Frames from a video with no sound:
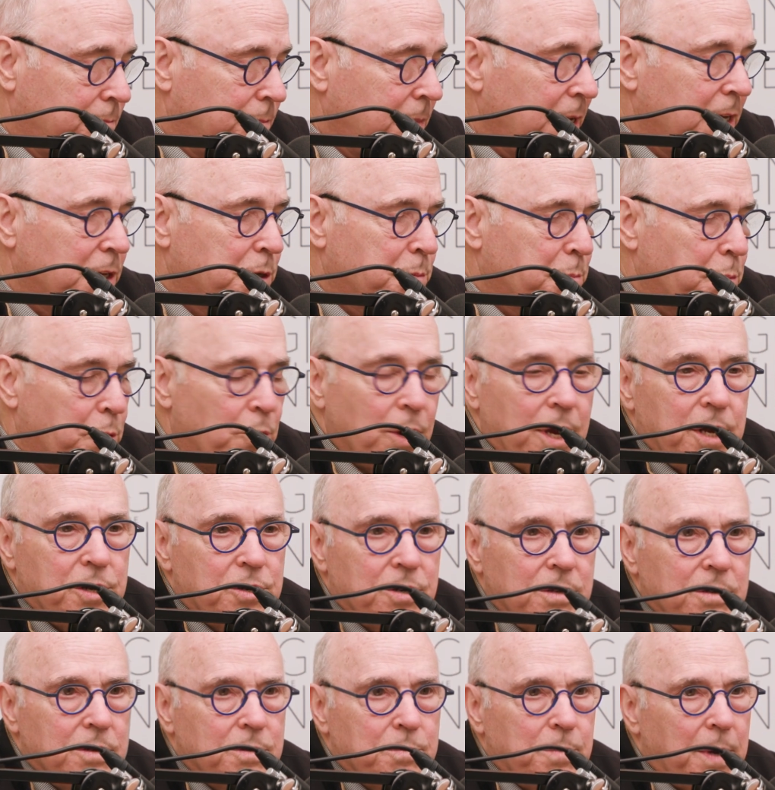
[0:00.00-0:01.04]

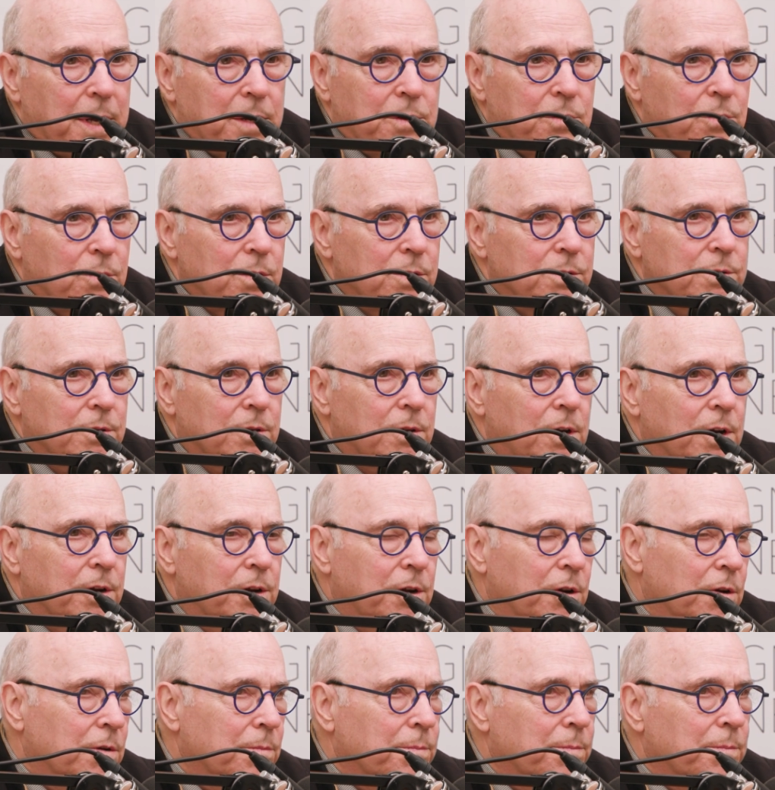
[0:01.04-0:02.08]
Inspirations, mentors along
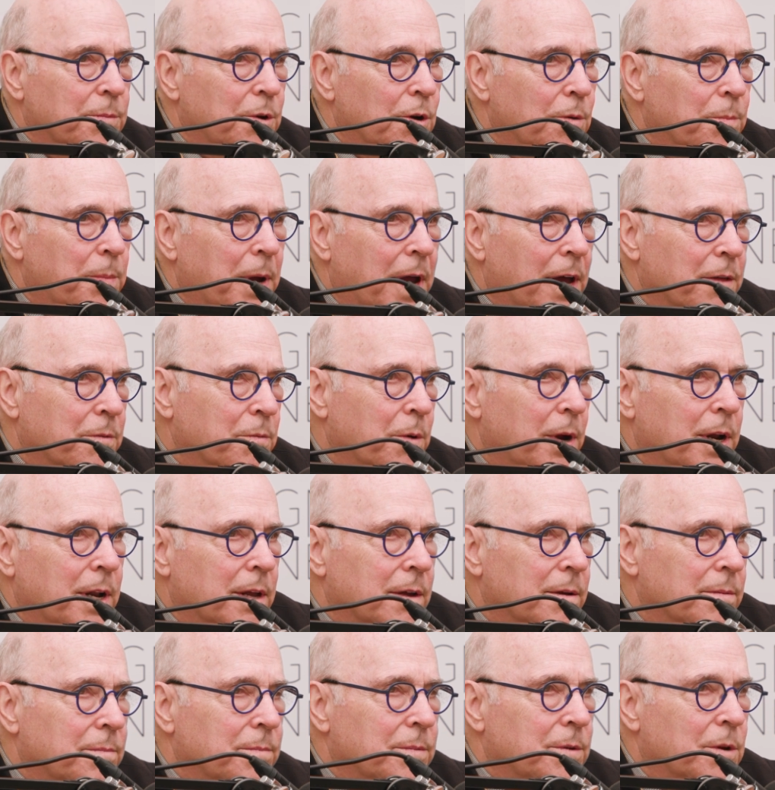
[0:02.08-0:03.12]
your pathway
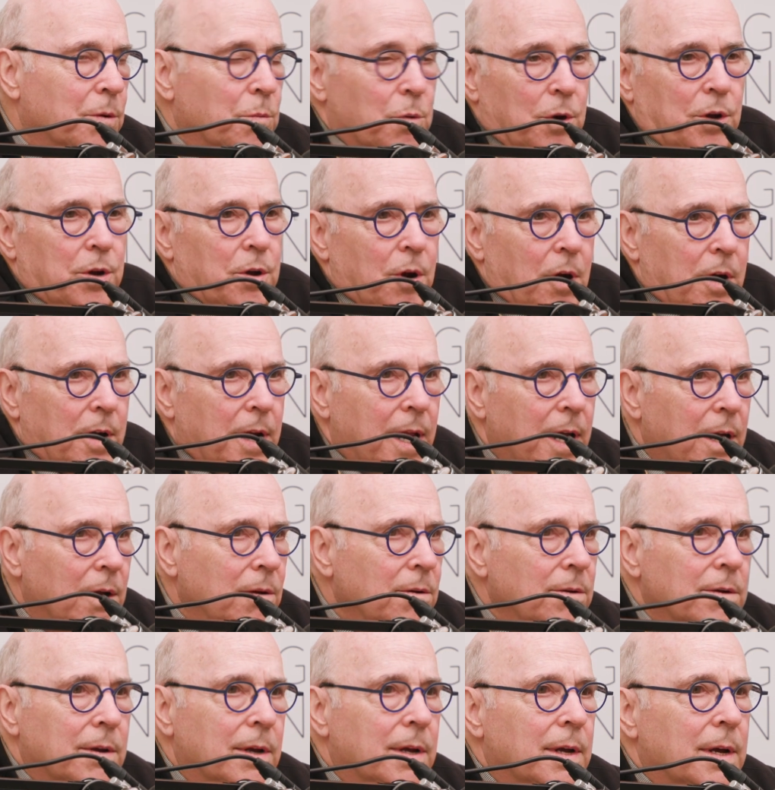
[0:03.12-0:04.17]
to where you are
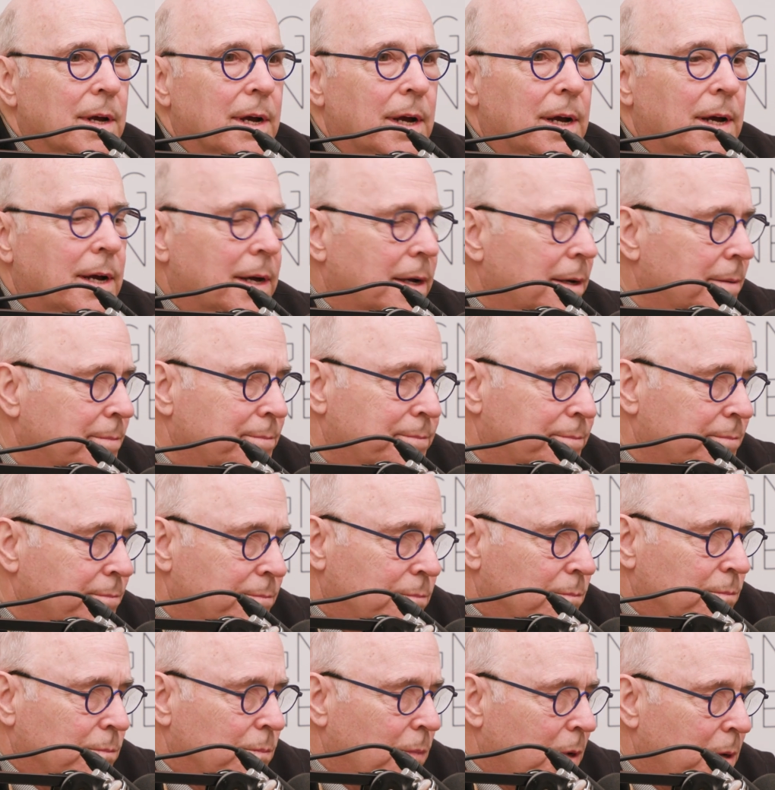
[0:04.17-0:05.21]
now.
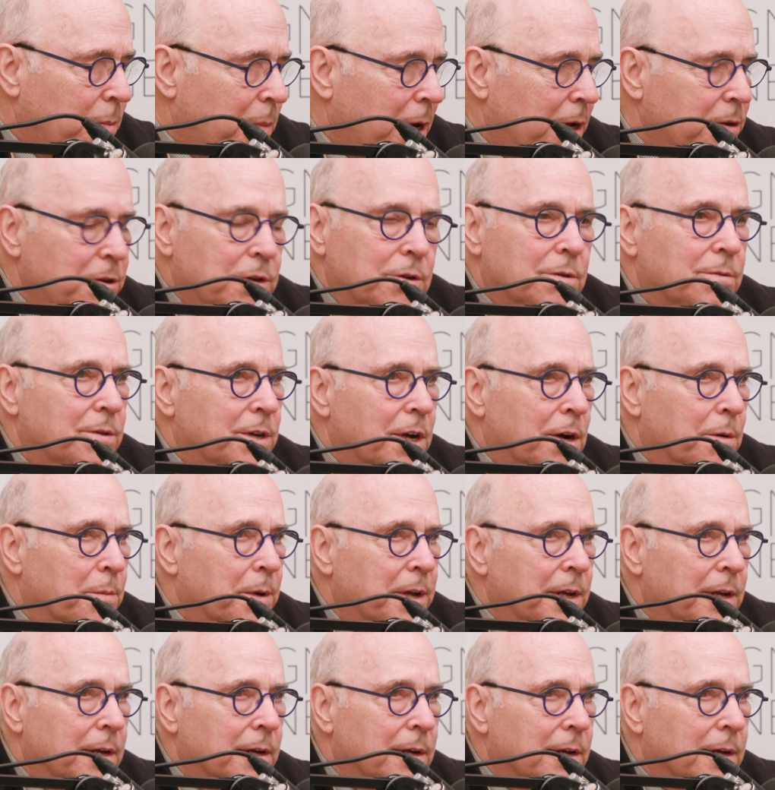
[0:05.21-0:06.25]
What about you,
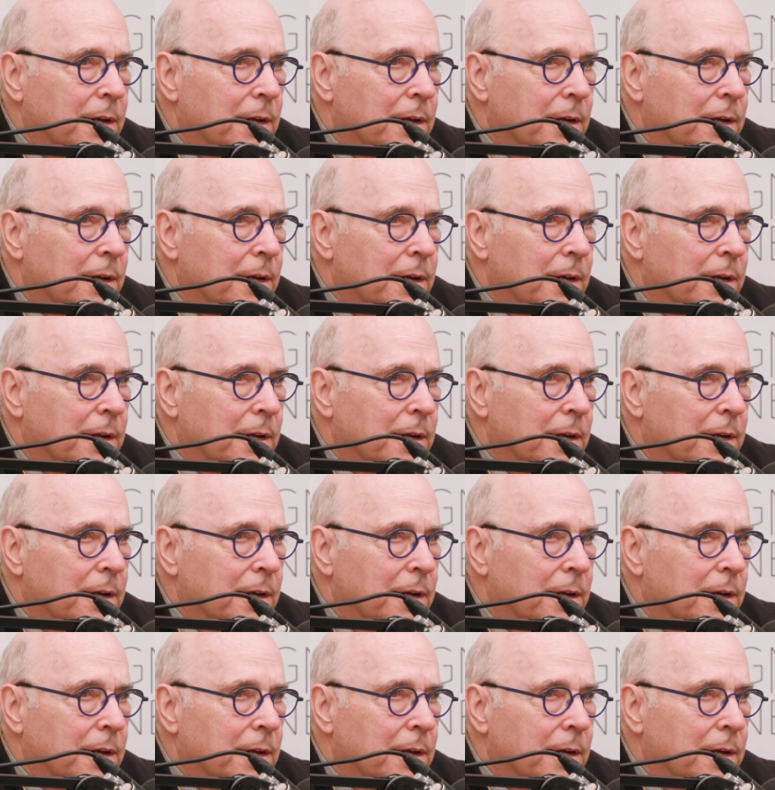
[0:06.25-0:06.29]
Jeremy?